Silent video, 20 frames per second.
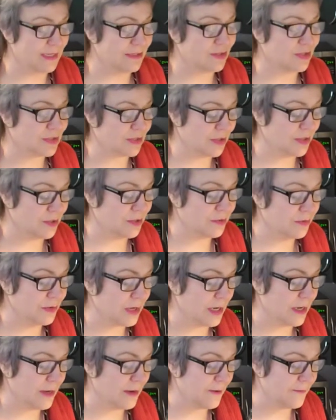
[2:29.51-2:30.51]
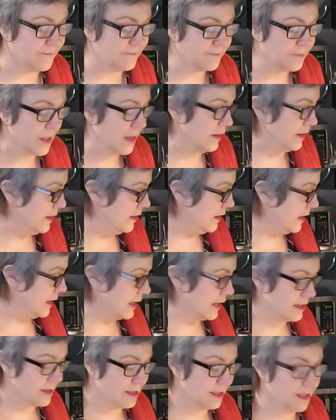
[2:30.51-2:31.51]
So um,
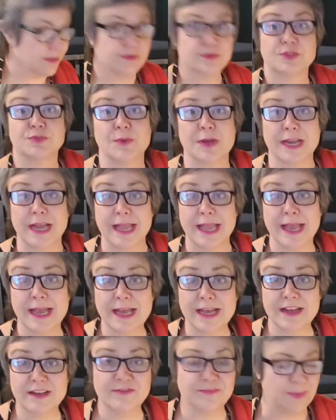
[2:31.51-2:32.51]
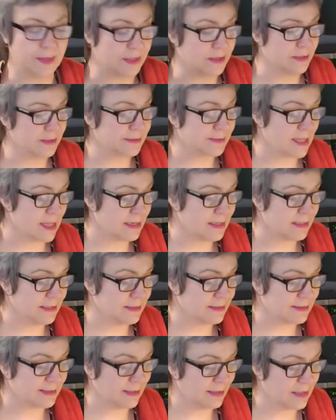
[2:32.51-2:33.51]
I'm gonna use what I have because that
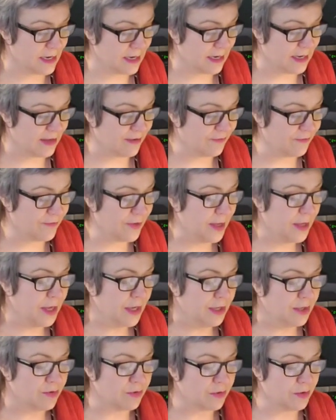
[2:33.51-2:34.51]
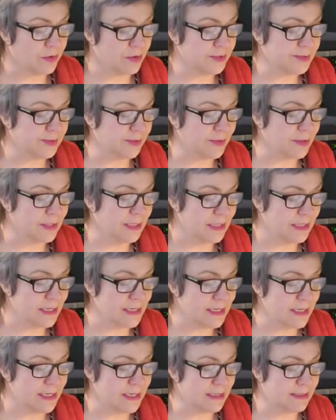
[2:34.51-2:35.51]
is life. You're also gonna
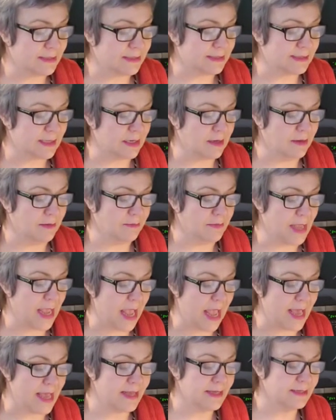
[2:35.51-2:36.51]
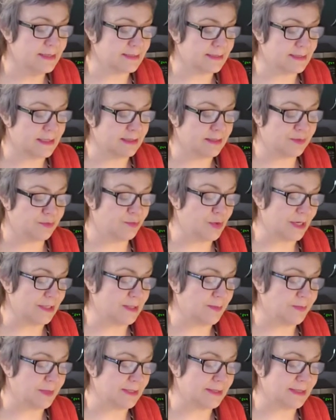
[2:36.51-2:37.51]
need some eggs. This
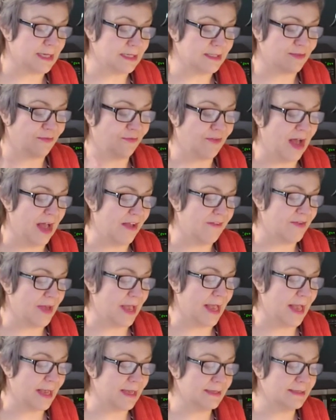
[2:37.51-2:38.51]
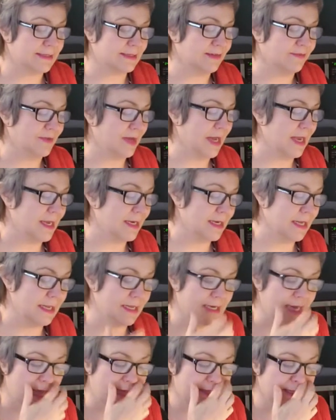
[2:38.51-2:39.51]
recipe says five eggs
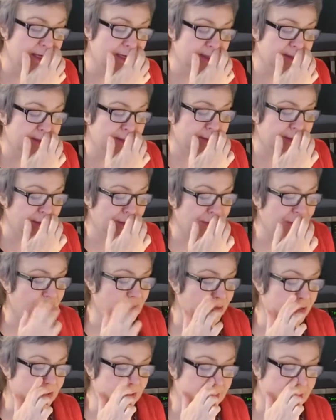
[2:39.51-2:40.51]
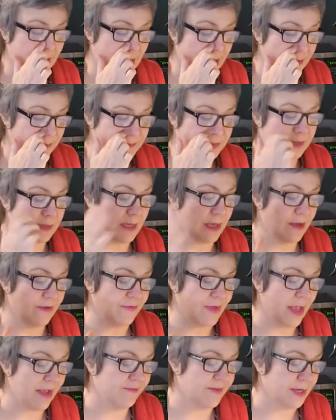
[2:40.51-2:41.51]
divided and then two thirds cups
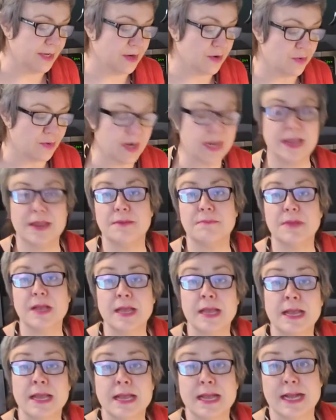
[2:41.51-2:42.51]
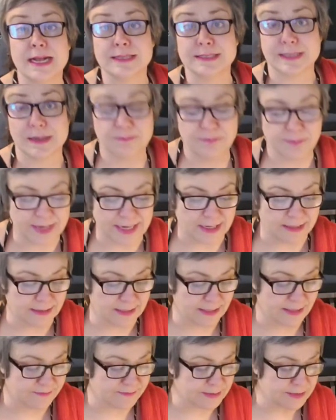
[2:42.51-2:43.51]
of heavy cream and some bay
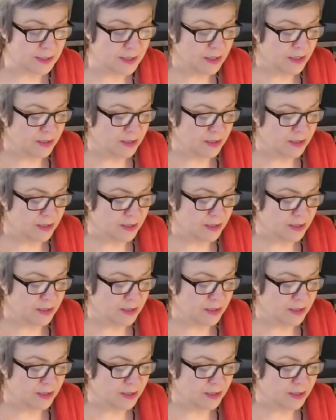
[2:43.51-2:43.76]
leaves.